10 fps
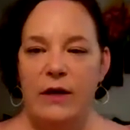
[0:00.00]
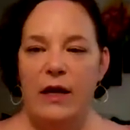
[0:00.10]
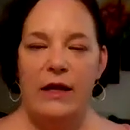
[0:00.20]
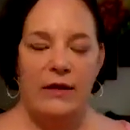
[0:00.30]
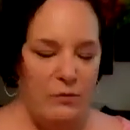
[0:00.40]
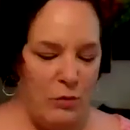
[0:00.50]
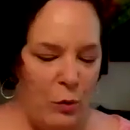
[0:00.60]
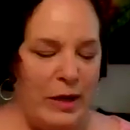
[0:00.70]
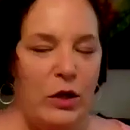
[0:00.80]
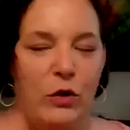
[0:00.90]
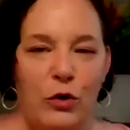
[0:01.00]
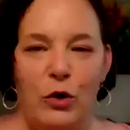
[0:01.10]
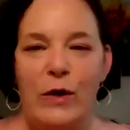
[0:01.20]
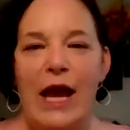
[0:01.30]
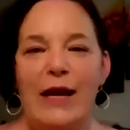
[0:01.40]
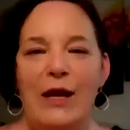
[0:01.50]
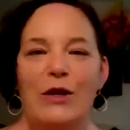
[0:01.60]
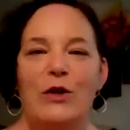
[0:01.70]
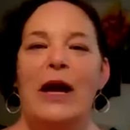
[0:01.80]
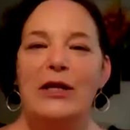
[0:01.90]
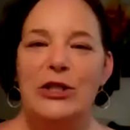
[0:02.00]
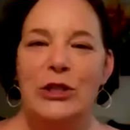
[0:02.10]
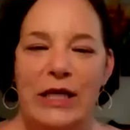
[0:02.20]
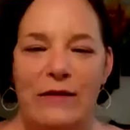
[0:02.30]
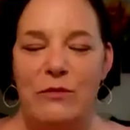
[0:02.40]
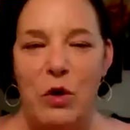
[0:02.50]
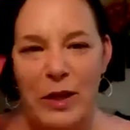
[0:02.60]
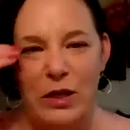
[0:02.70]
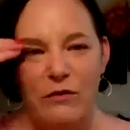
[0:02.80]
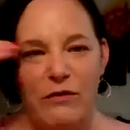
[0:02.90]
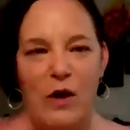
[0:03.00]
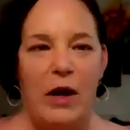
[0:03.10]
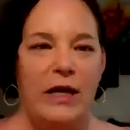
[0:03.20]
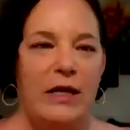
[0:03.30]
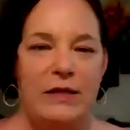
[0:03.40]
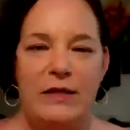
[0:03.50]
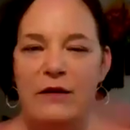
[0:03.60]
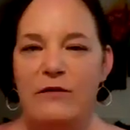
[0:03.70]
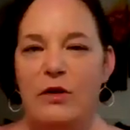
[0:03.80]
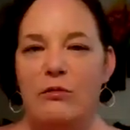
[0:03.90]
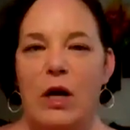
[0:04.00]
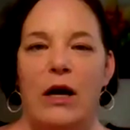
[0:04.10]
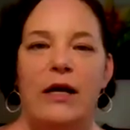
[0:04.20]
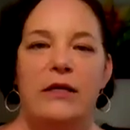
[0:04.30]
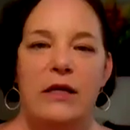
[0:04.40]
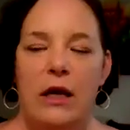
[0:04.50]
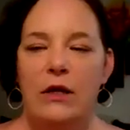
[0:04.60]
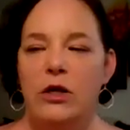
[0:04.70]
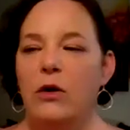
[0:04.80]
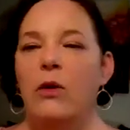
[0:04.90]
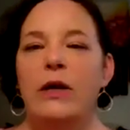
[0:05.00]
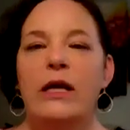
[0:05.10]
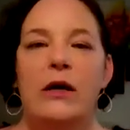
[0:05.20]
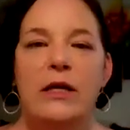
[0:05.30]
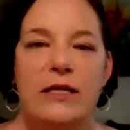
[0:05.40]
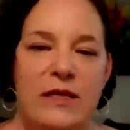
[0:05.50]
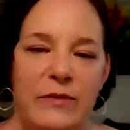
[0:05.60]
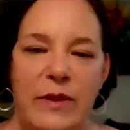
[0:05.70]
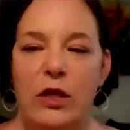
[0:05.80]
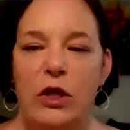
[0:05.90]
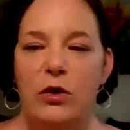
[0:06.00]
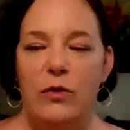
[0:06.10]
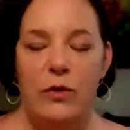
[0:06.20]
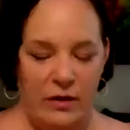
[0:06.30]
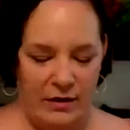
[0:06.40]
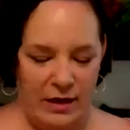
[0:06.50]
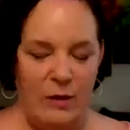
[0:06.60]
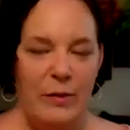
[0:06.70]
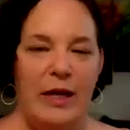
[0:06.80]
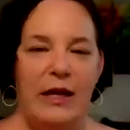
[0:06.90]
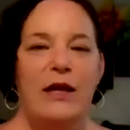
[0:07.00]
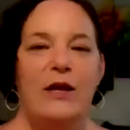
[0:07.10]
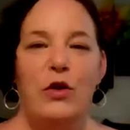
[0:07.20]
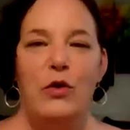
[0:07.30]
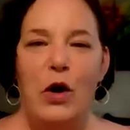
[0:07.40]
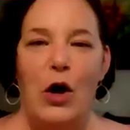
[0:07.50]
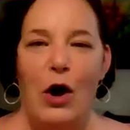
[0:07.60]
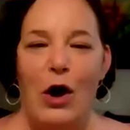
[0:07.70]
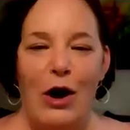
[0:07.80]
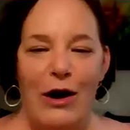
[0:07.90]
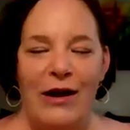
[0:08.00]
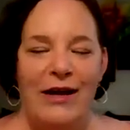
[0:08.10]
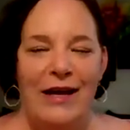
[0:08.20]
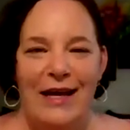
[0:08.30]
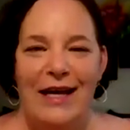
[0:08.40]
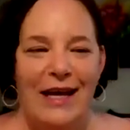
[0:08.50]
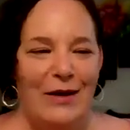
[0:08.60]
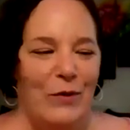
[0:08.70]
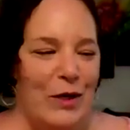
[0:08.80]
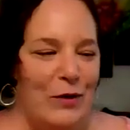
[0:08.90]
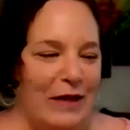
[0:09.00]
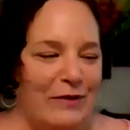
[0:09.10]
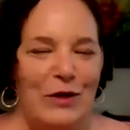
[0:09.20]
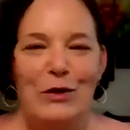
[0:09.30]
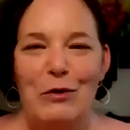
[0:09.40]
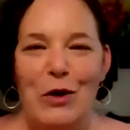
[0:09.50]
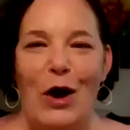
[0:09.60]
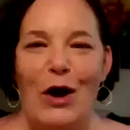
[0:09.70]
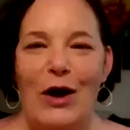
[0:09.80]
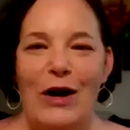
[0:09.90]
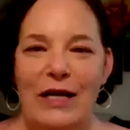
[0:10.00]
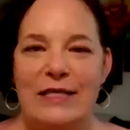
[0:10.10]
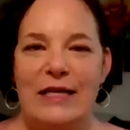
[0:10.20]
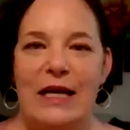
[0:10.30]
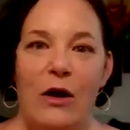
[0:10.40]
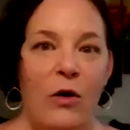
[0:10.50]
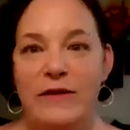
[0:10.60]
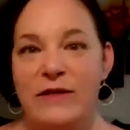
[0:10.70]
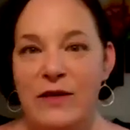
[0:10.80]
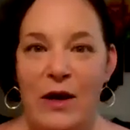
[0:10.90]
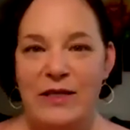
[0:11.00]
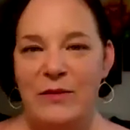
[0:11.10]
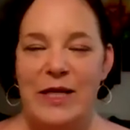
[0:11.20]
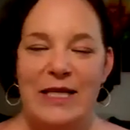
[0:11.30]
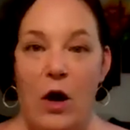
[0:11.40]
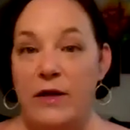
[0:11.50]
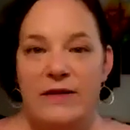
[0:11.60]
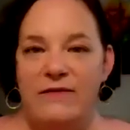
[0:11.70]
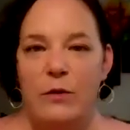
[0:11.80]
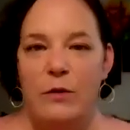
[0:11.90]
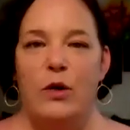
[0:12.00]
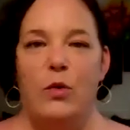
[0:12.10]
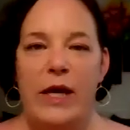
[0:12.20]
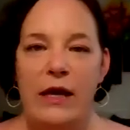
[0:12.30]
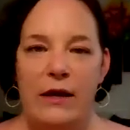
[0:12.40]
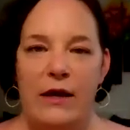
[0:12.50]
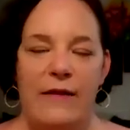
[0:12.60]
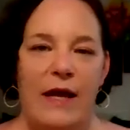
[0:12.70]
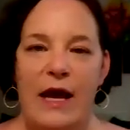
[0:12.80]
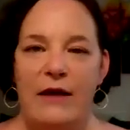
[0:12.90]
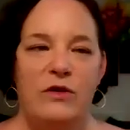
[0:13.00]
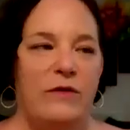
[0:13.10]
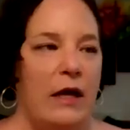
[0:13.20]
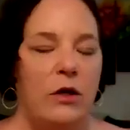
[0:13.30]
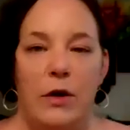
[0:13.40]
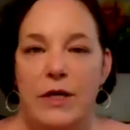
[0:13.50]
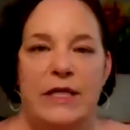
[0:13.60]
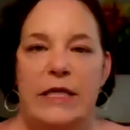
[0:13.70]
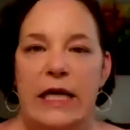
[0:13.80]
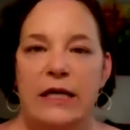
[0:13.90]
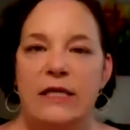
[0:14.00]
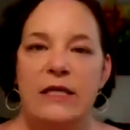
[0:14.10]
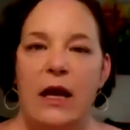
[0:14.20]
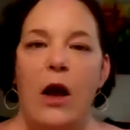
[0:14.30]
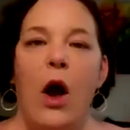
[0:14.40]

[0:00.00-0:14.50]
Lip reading: And the moment you create it, the moment you've thought it is out of your mind, you're already onto something new. Anybody get a new car? And when you get the new car, it's like, oh, this is awesome. And it's awesome for about a week. And then after that, you're on to the next thing.